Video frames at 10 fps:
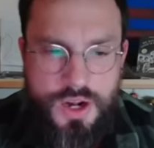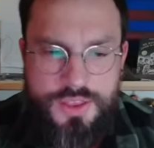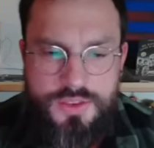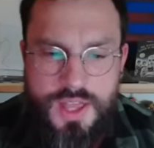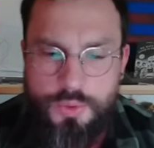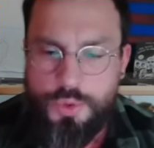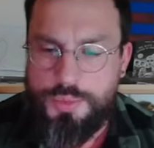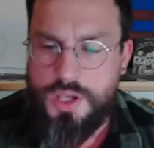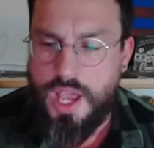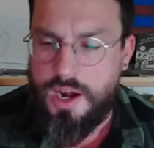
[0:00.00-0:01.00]
I think that would
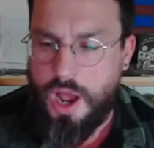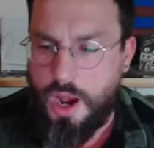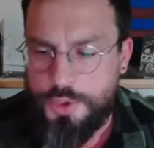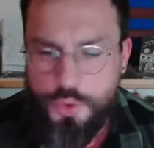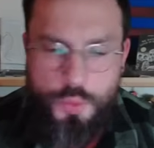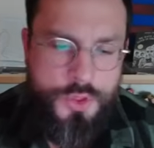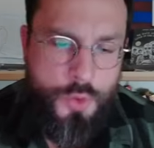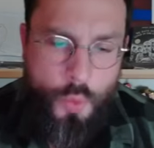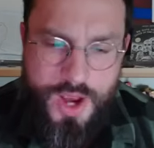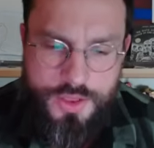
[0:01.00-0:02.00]
be an option with the
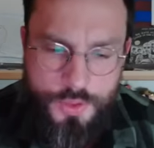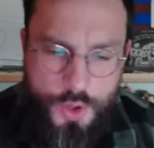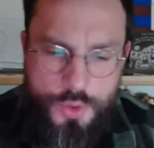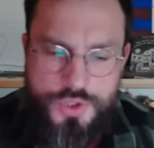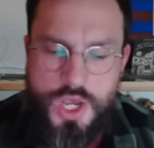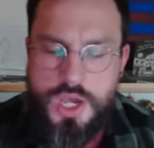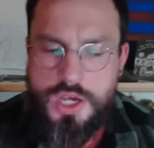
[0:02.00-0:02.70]
way that those